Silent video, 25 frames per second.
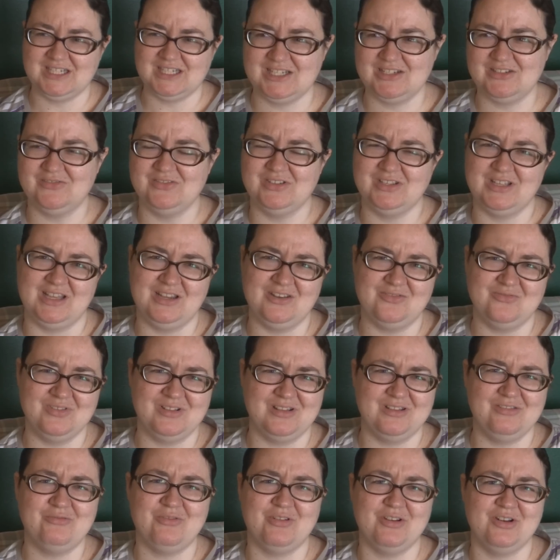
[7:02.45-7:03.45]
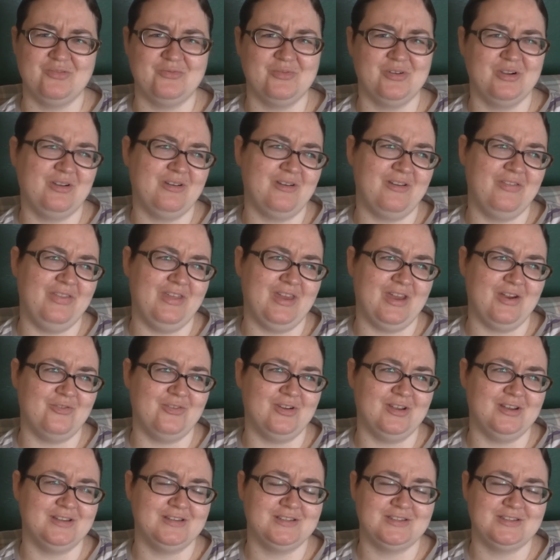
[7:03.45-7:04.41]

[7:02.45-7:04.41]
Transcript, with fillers: don't really, I don't really want to work on that one.